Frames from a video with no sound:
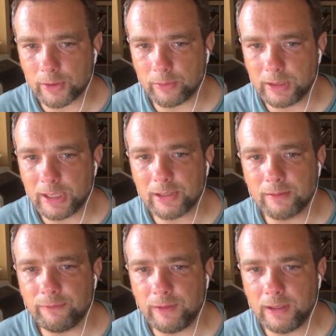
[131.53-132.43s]
So it
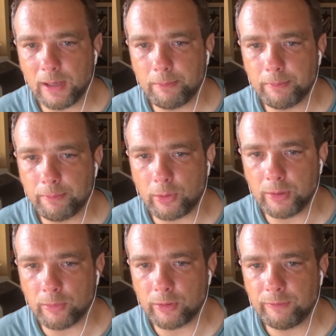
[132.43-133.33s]
doesn't fit a
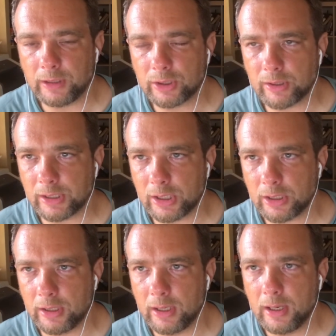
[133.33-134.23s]
polymorphic
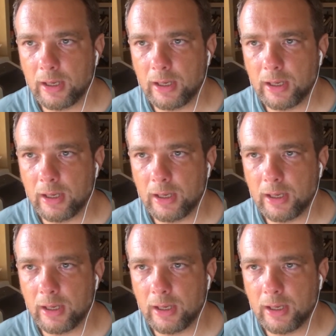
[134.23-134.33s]
transition